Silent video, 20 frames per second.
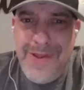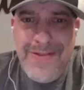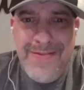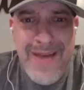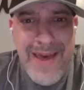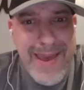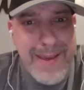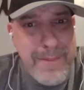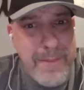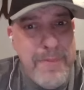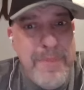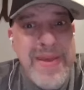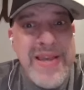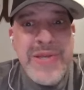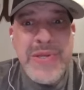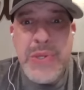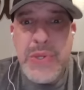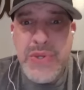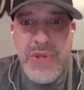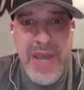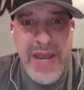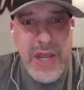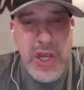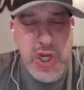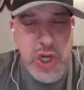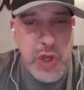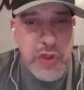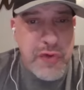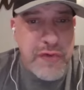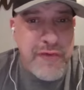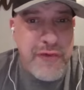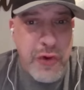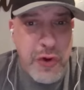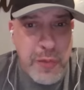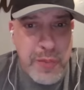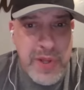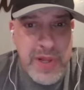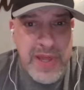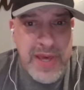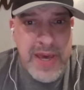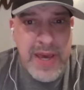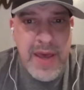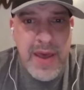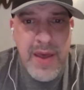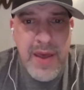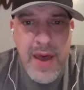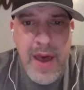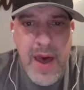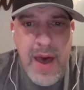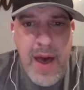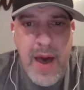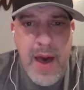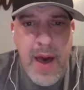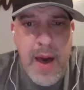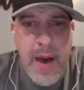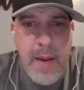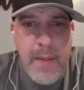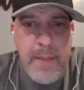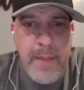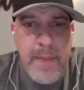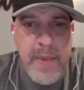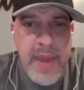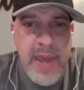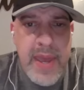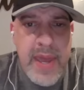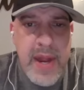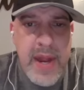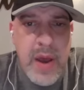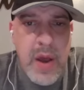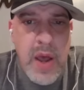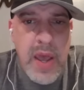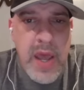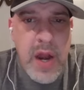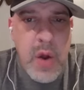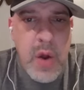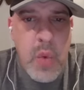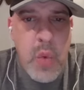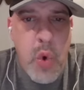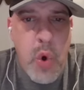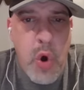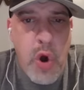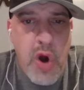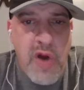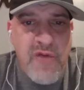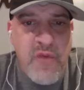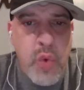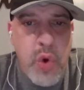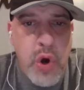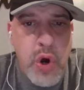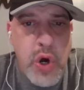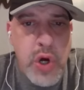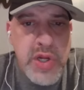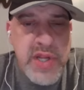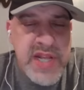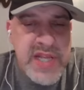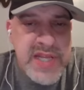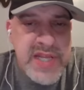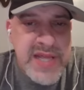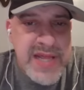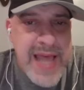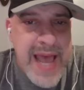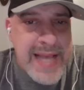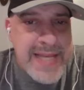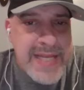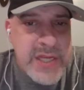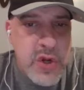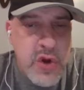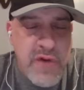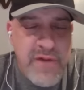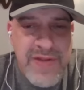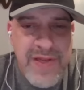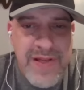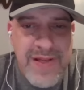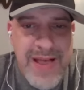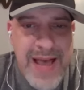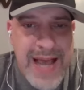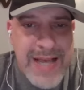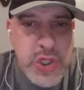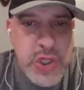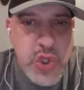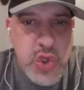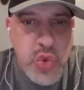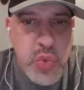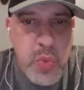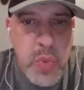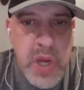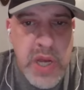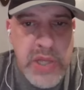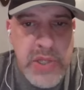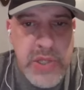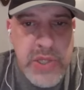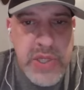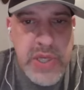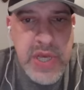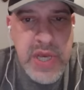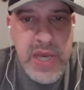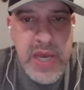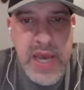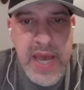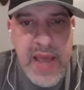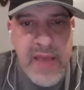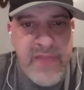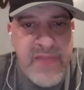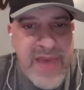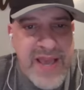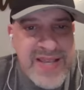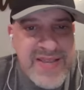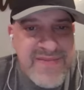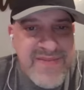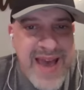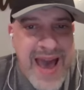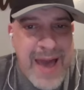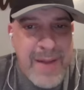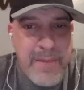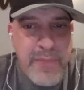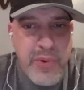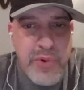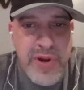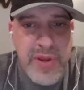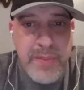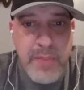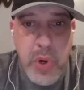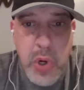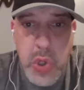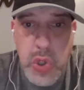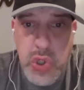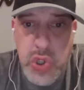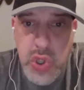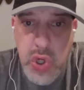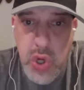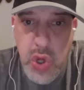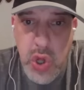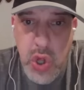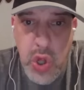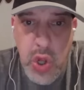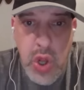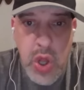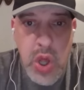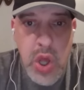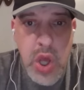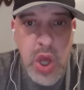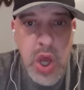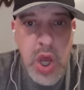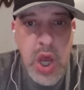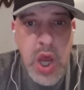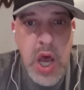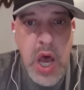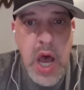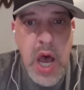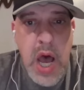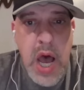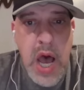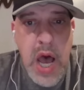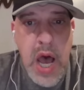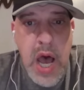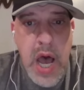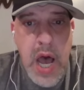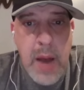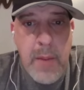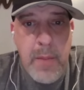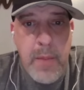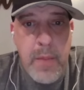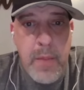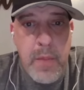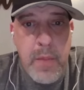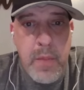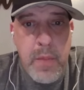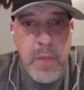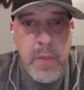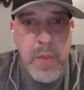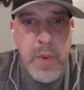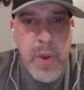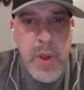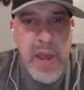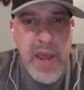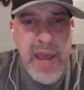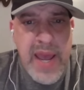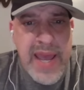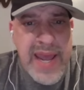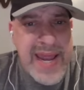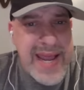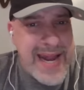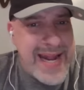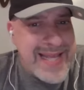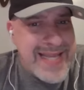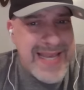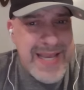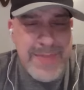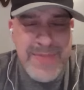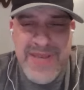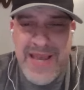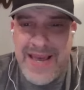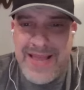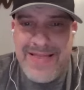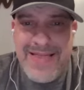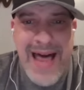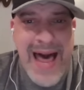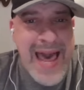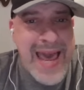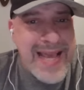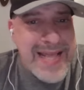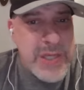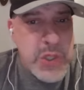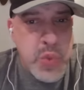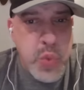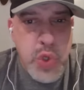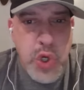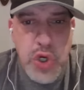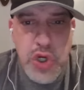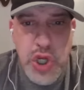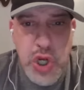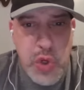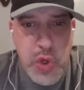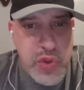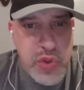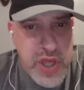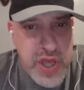like missiles at each other verbally um, in a in a war of words that's lasted over the last two months, and things have gotten pretty personal. Um, and it seems like lines were you know